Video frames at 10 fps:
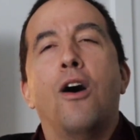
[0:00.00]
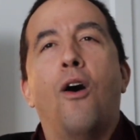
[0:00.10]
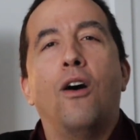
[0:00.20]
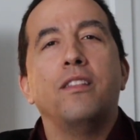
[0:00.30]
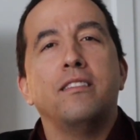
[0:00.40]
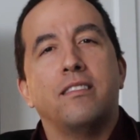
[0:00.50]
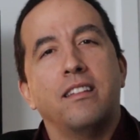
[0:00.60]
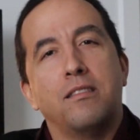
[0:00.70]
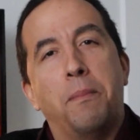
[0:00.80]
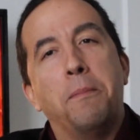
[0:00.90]
all these
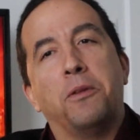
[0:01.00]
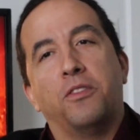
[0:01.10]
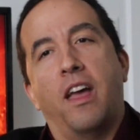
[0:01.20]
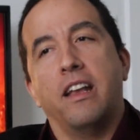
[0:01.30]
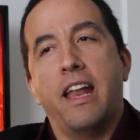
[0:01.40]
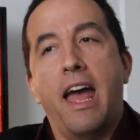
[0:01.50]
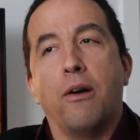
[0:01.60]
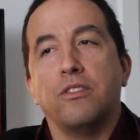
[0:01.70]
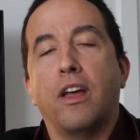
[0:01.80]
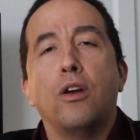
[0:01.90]
things that people say
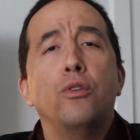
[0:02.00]
now, it's like,